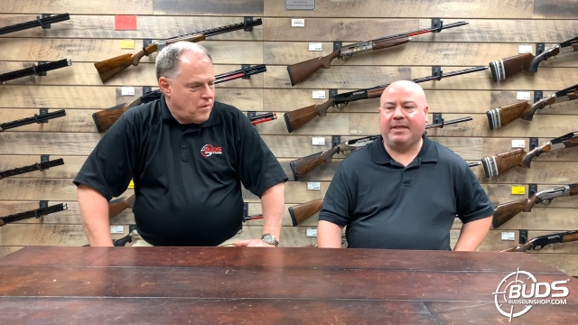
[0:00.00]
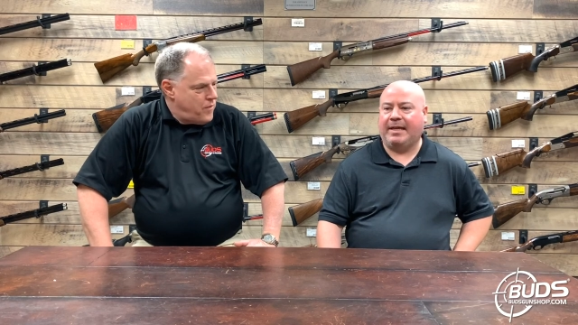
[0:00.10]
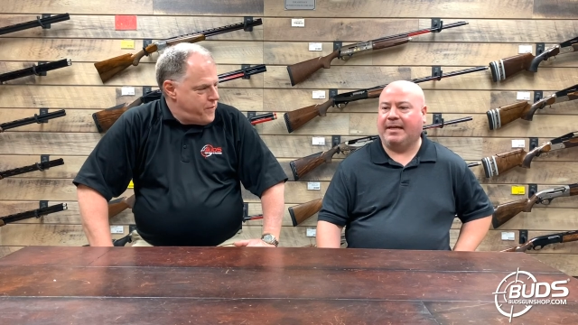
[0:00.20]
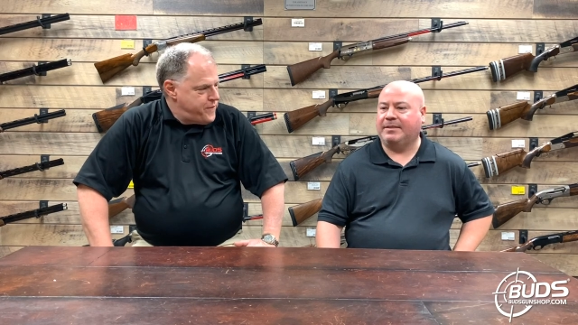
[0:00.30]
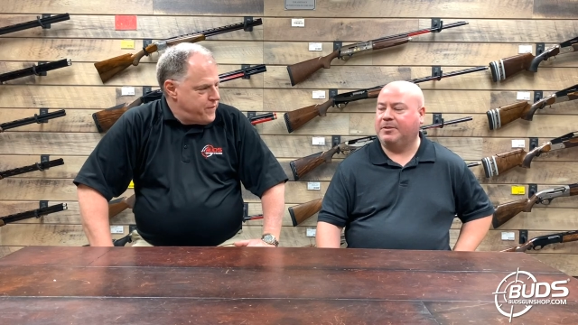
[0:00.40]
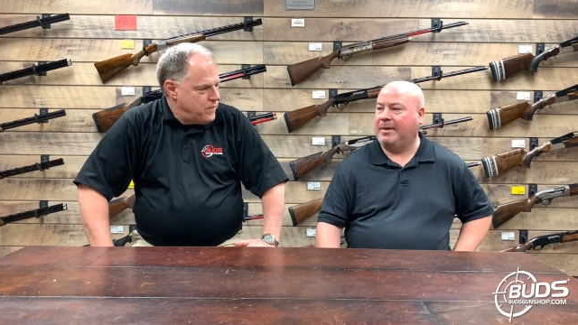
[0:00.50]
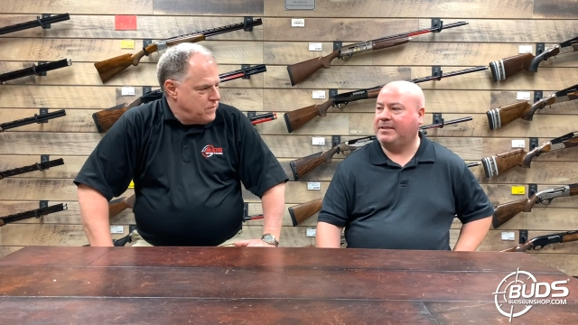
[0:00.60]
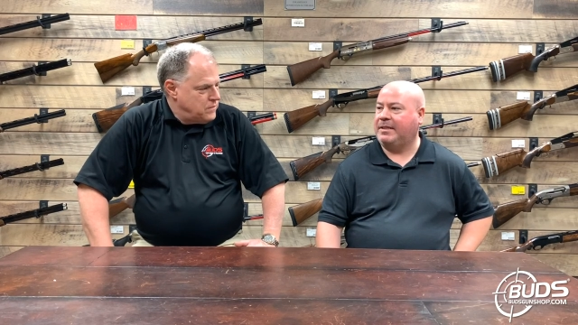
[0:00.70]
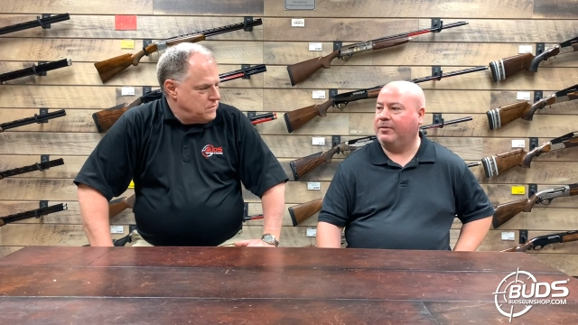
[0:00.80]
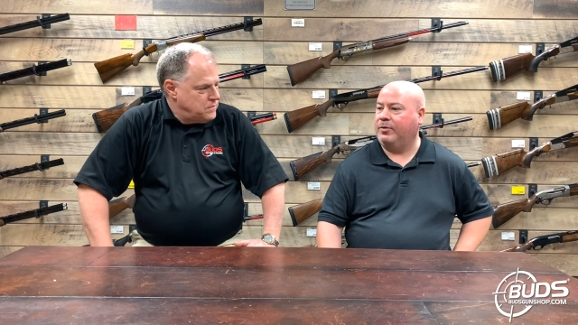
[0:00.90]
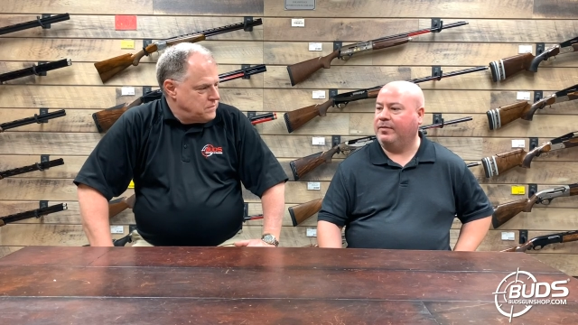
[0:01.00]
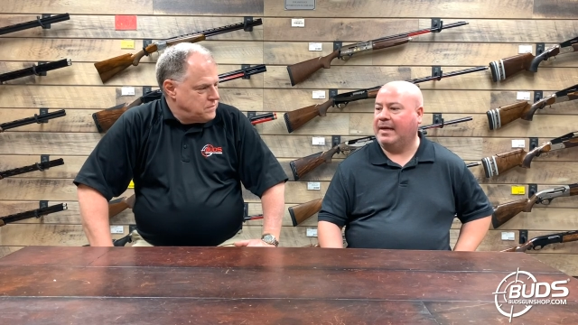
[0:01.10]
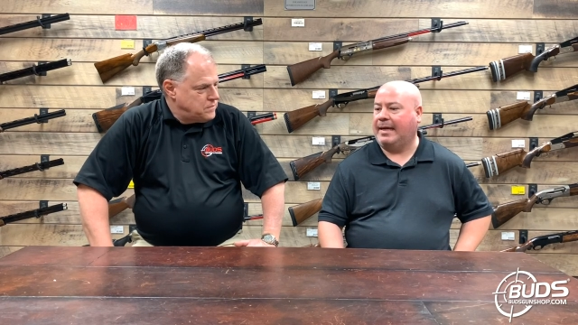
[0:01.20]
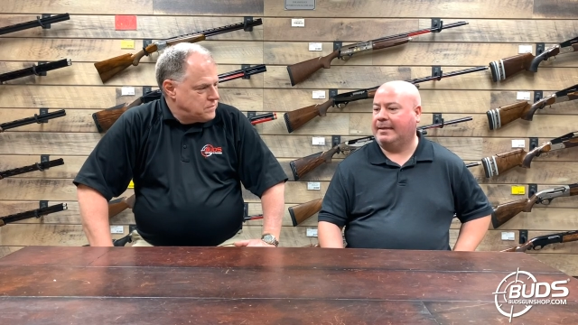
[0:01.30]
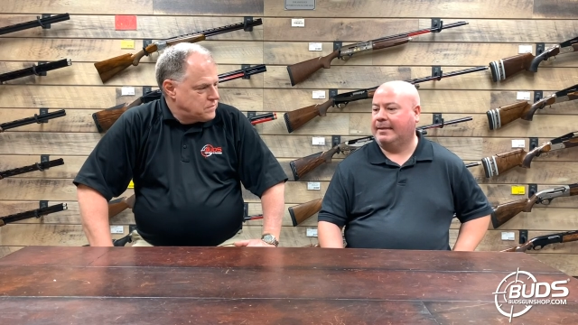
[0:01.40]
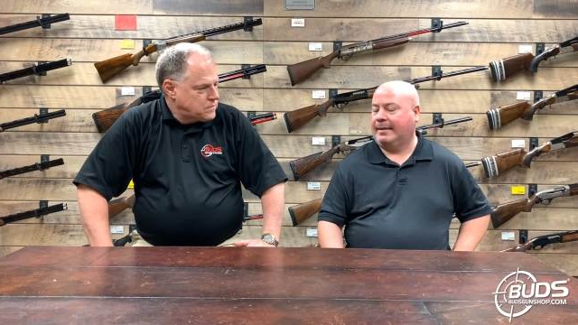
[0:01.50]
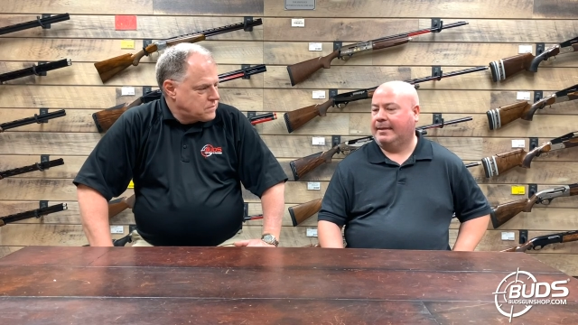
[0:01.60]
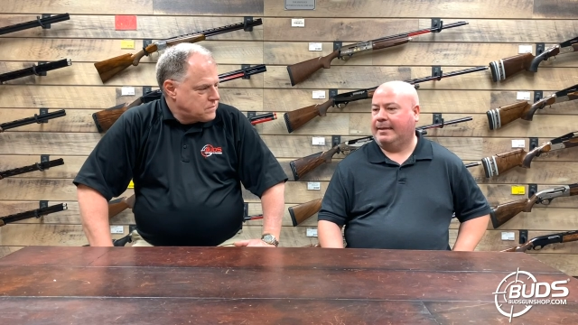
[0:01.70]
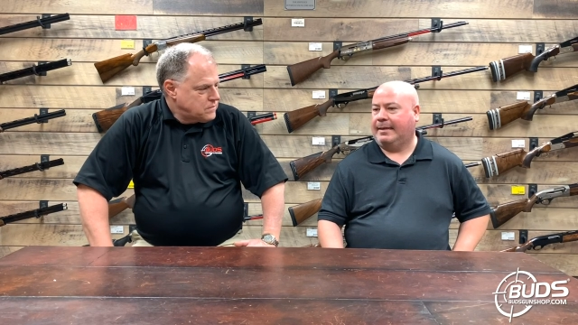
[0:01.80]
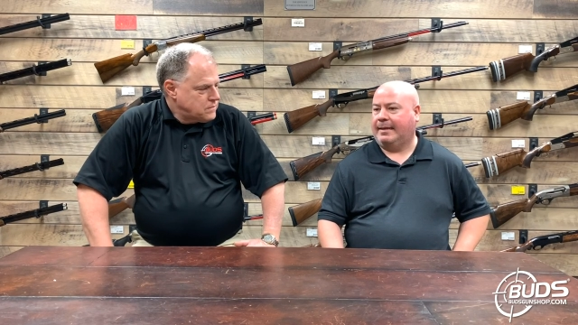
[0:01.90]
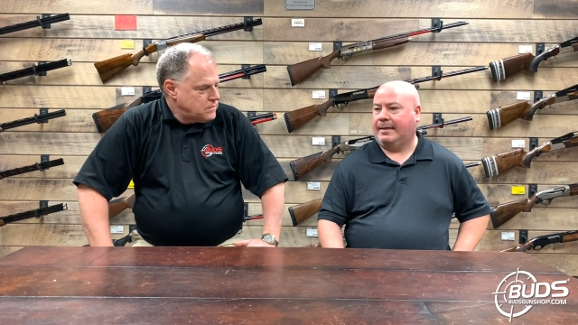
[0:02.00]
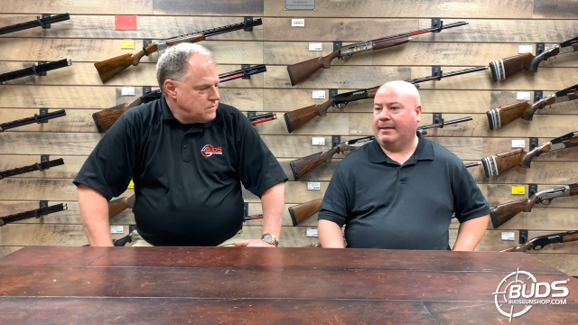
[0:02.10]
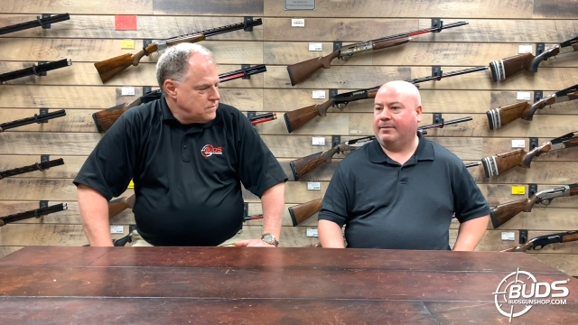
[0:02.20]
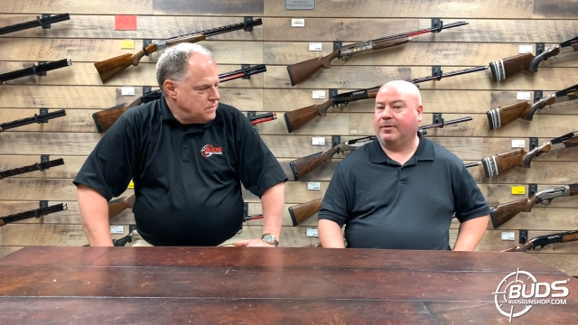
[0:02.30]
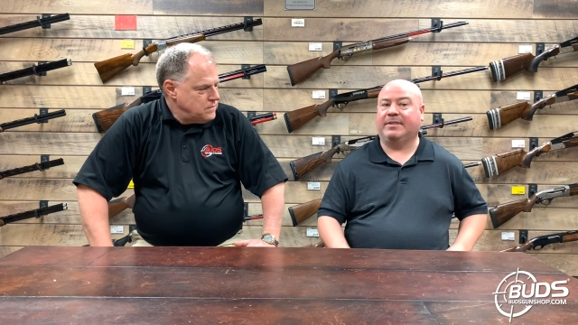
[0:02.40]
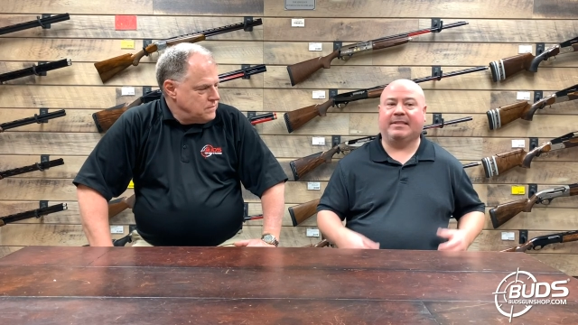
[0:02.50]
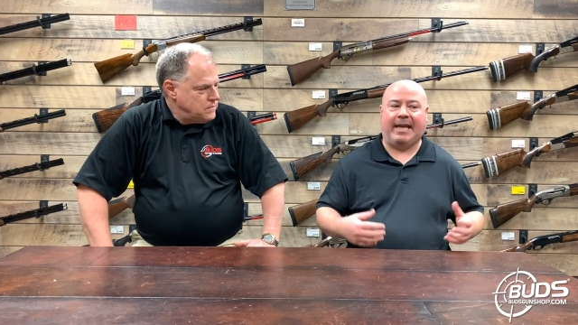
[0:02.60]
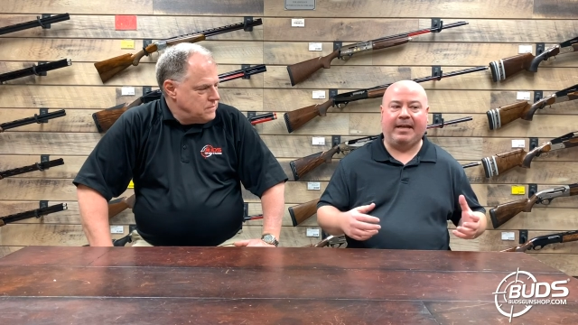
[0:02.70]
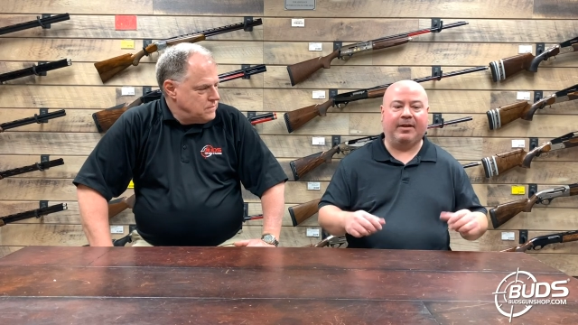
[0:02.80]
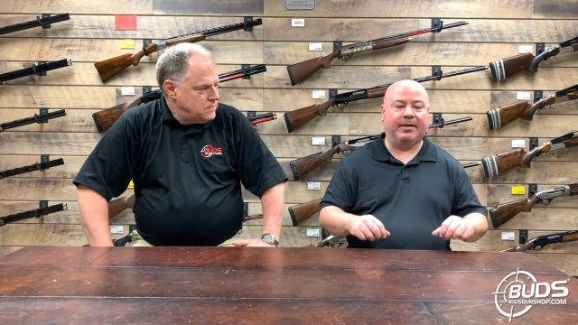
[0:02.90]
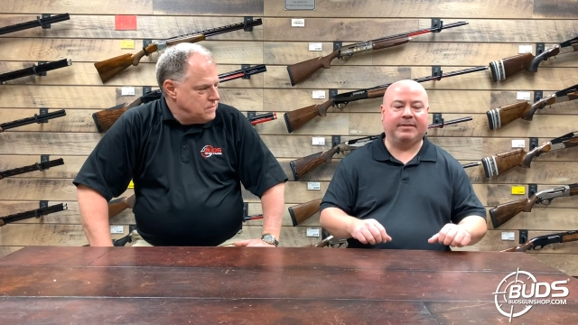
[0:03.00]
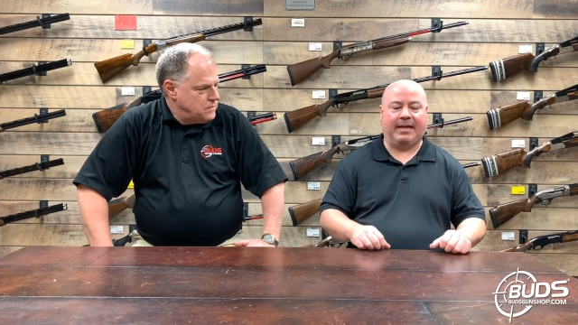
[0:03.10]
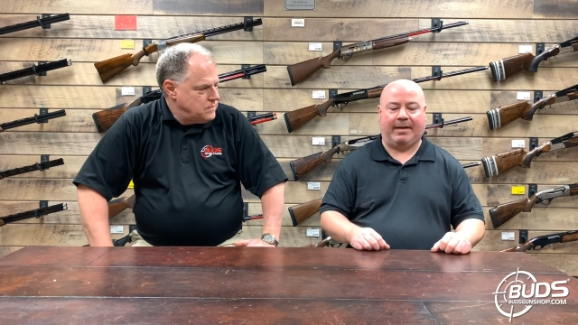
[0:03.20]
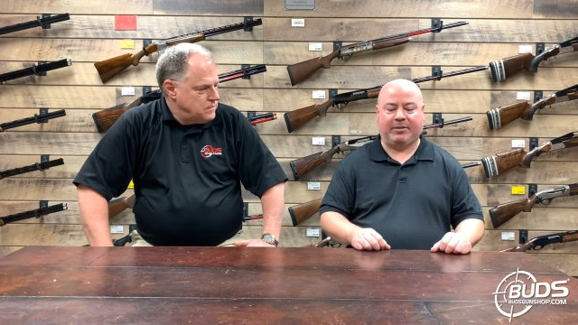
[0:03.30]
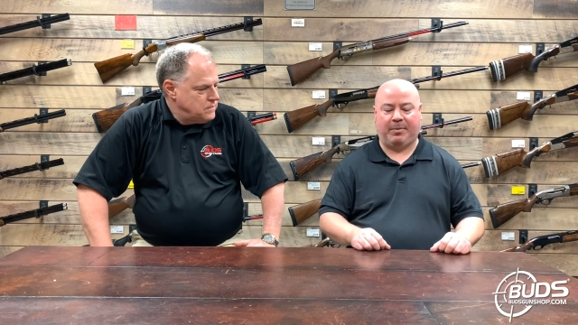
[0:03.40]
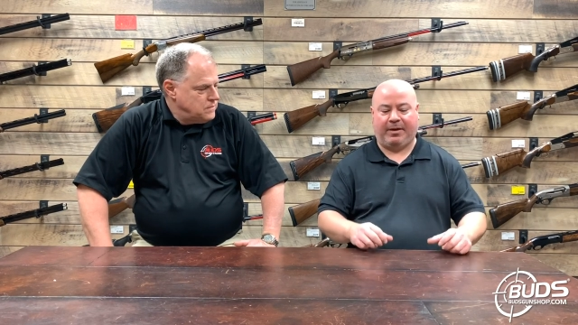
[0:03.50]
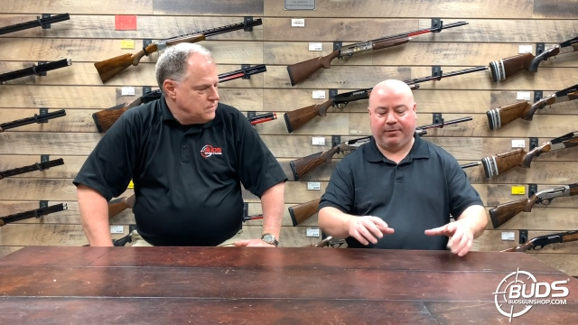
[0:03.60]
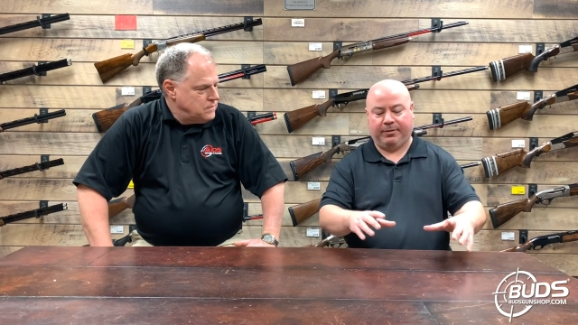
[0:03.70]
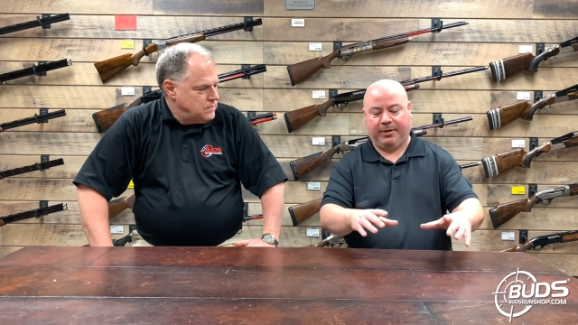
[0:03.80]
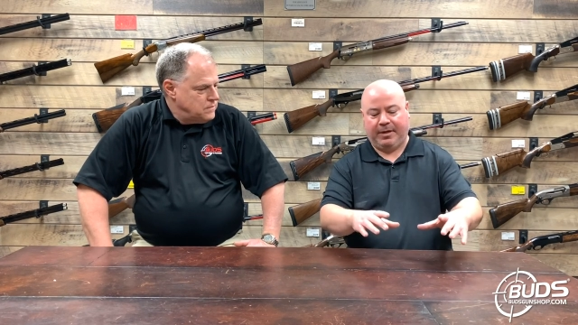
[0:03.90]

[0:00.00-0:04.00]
Speaker 1: yes, especially if we've got, uh, for instance, handguns that have a spot for